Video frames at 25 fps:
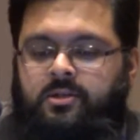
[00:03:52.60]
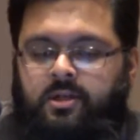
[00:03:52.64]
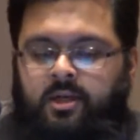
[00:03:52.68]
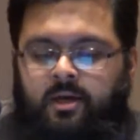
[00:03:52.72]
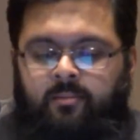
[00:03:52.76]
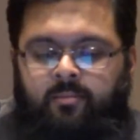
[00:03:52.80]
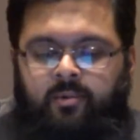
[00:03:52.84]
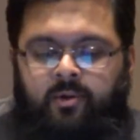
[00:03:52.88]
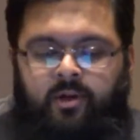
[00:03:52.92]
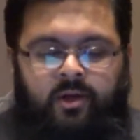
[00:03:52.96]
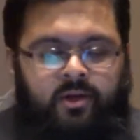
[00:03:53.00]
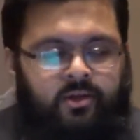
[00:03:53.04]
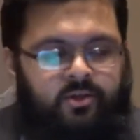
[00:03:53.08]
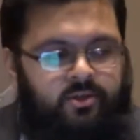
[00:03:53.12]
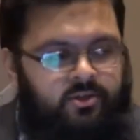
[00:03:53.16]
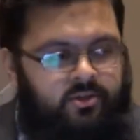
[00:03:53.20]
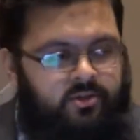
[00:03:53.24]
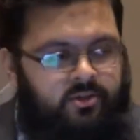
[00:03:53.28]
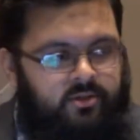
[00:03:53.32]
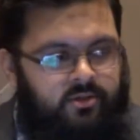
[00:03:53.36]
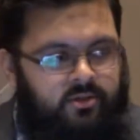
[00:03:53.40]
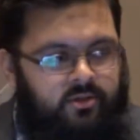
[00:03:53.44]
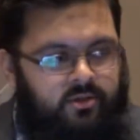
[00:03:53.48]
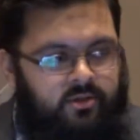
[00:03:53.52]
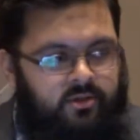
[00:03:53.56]

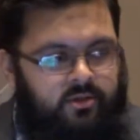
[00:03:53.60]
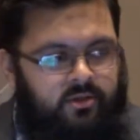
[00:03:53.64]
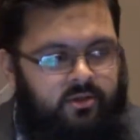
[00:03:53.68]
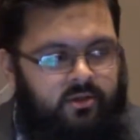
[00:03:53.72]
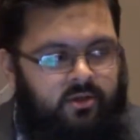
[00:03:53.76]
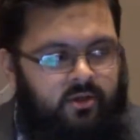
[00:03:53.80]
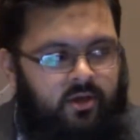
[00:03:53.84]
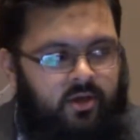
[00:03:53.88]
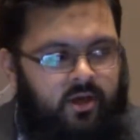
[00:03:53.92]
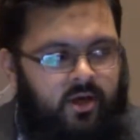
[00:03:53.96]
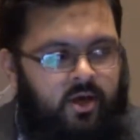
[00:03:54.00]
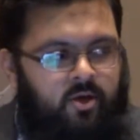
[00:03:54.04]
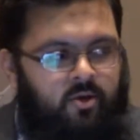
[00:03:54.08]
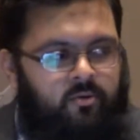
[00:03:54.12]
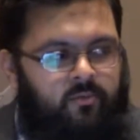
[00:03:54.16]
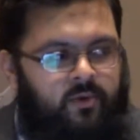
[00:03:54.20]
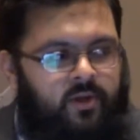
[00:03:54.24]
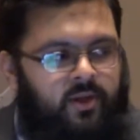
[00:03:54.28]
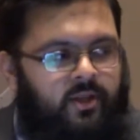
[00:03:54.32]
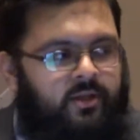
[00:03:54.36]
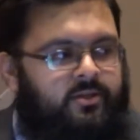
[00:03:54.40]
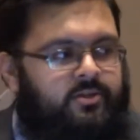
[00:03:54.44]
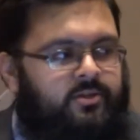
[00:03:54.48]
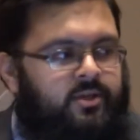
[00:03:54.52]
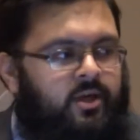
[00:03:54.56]
established
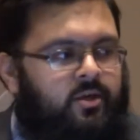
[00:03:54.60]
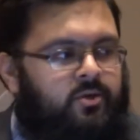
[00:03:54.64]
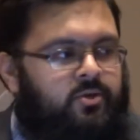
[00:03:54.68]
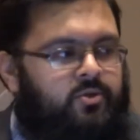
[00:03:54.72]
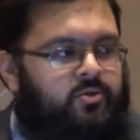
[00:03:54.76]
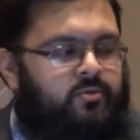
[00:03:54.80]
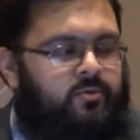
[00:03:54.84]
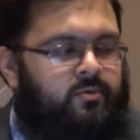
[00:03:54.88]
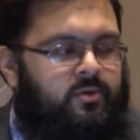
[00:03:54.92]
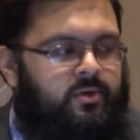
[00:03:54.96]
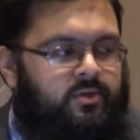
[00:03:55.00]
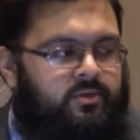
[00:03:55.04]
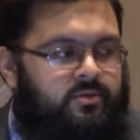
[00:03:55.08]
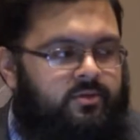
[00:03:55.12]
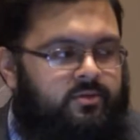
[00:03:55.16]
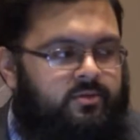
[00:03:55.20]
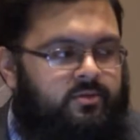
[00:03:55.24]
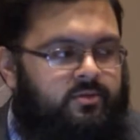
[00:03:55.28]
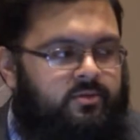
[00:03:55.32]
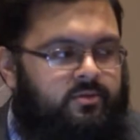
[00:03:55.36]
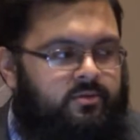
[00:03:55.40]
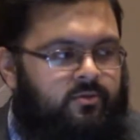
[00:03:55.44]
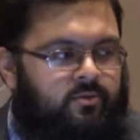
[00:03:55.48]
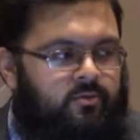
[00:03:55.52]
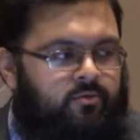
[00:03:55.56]
how many
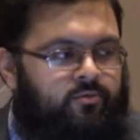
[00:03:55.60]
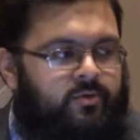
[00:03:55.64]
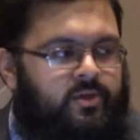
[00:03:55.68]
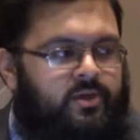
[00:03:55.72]
sanctuaries,